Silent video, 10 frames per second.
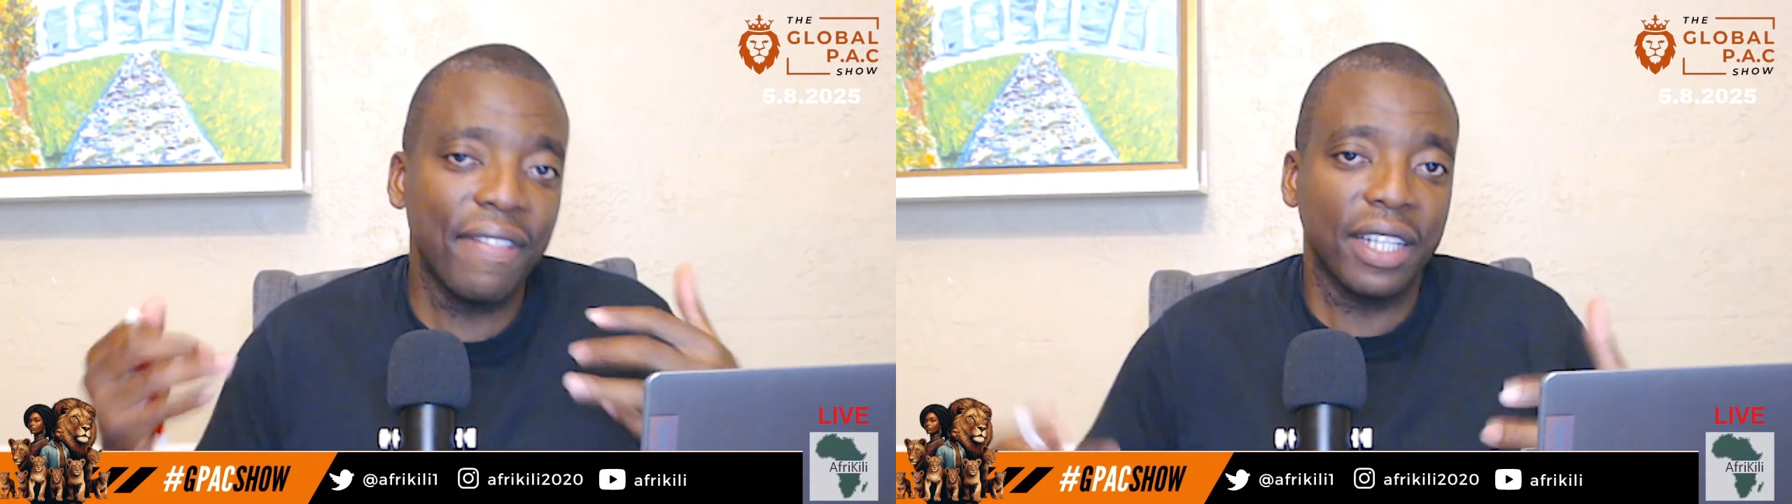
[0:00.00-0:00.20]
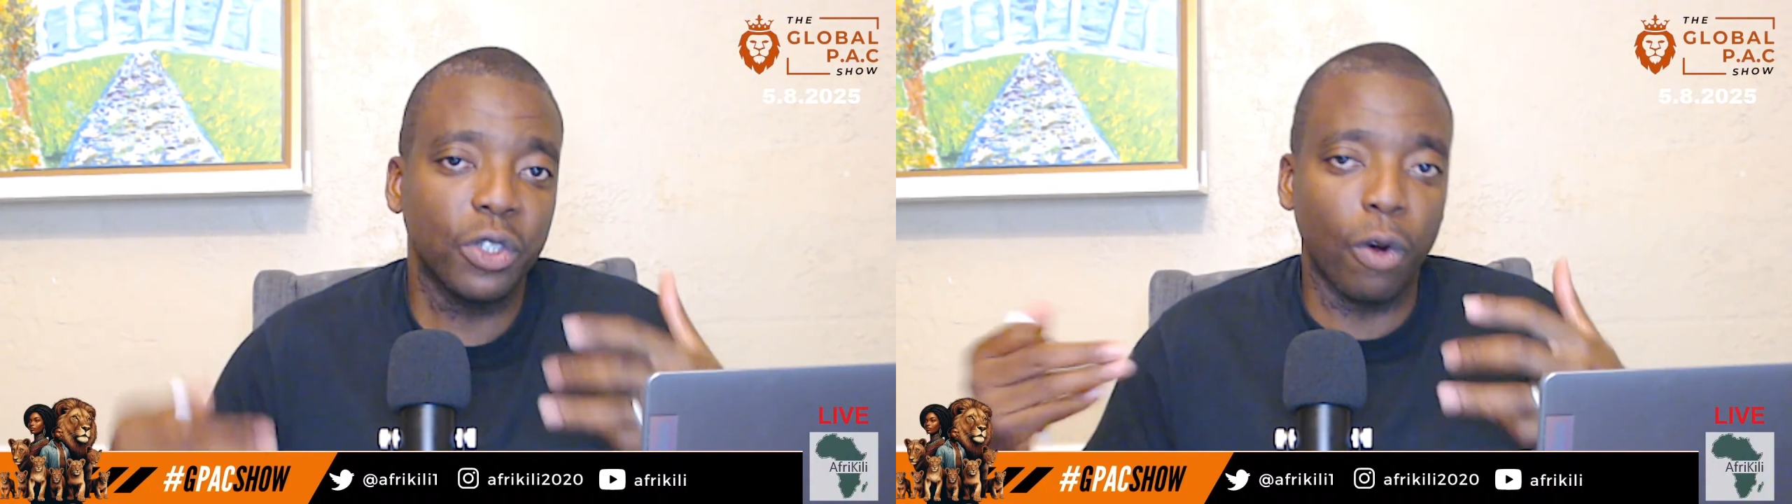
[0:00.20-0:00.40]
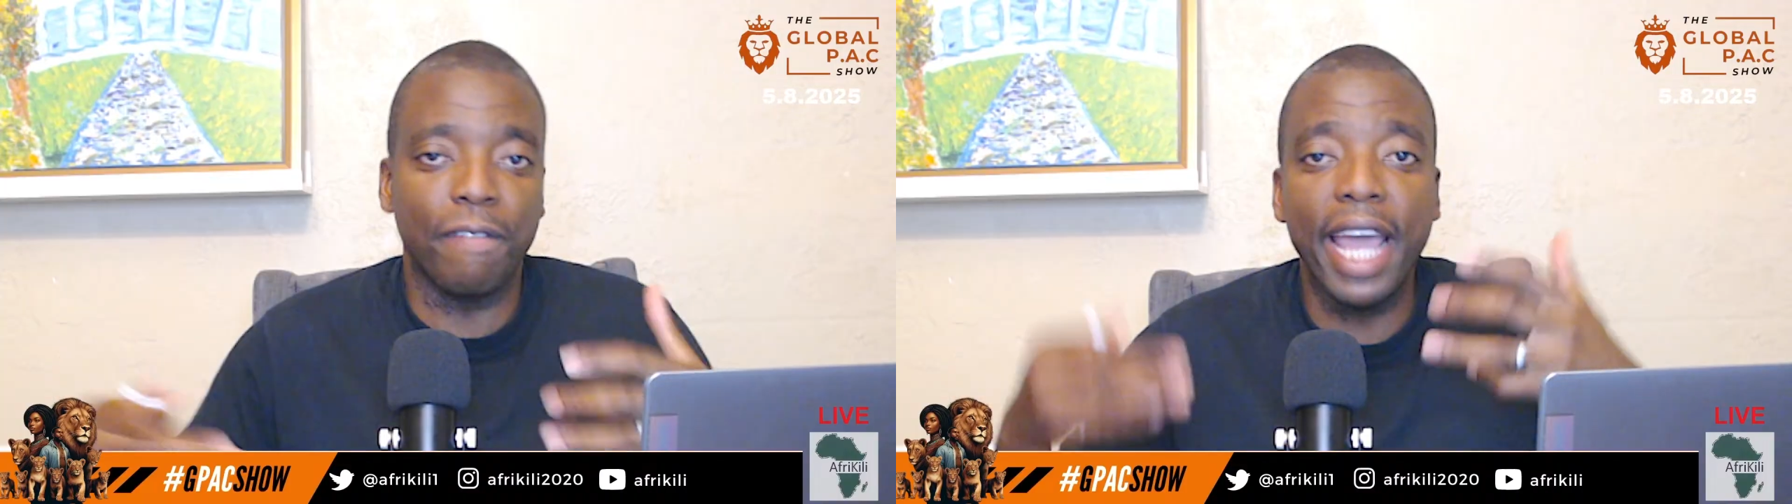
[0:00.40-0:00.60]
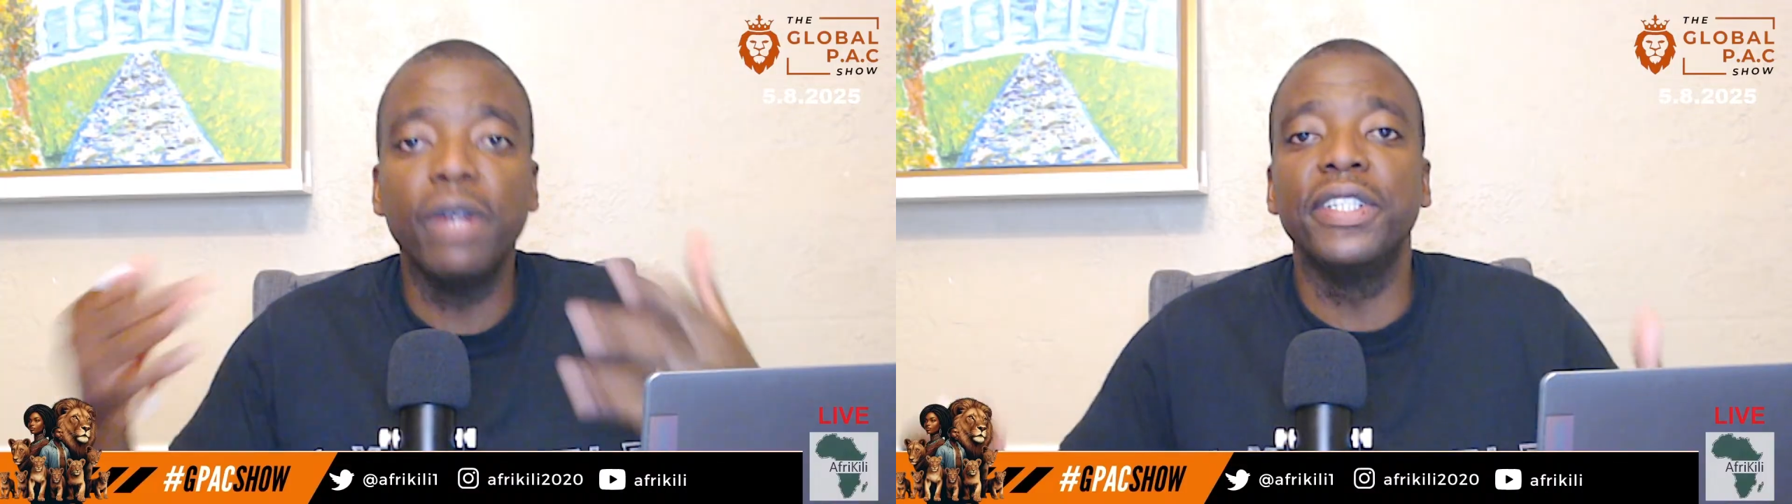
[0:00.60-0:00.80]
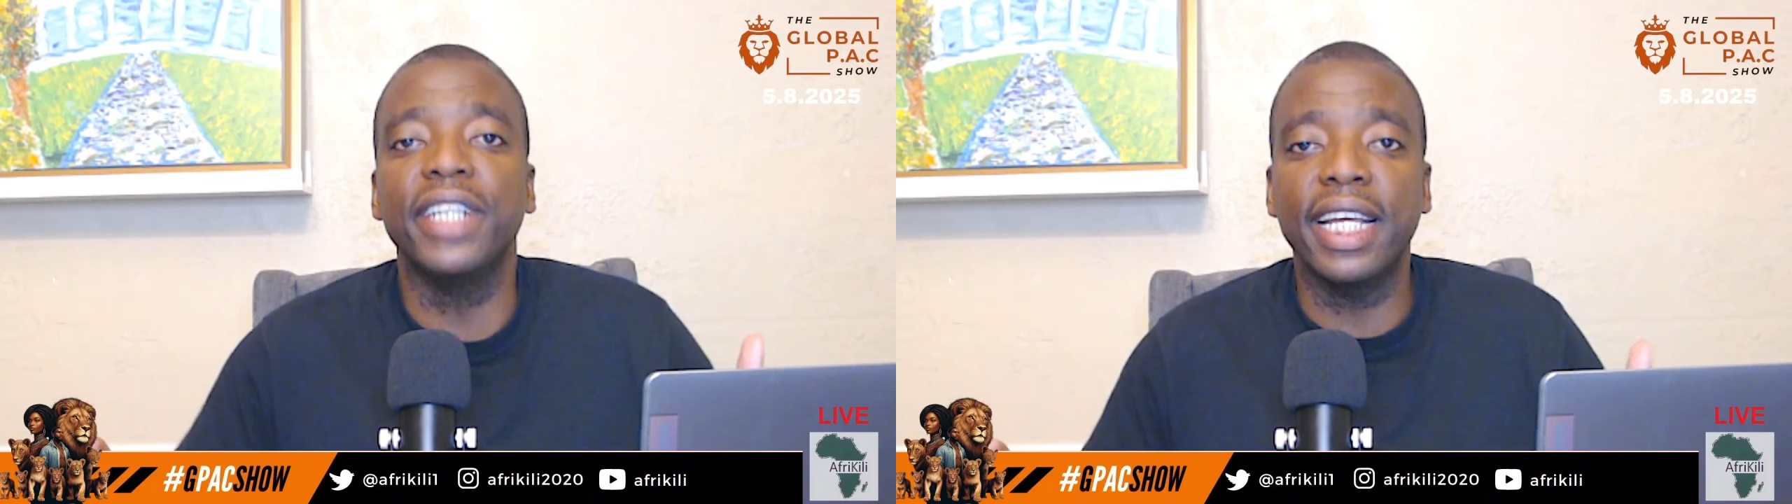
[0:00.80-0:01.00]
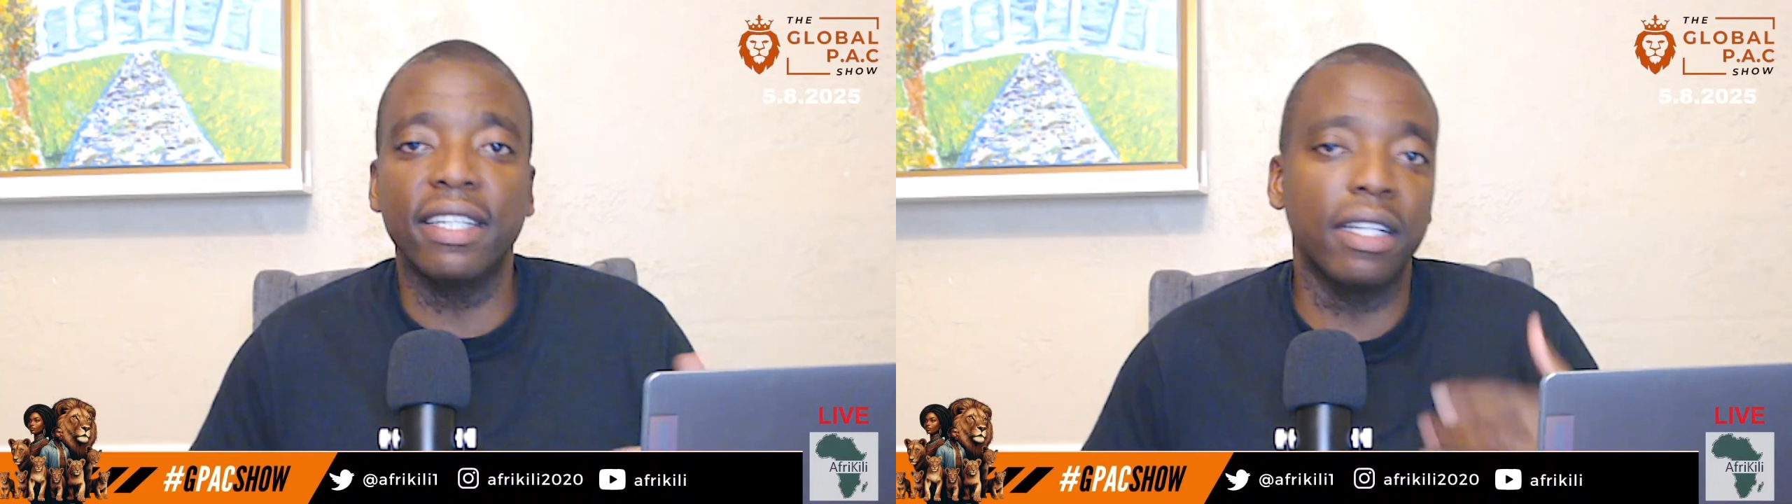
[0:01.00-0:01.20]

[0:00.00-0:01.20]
that sort of energy in the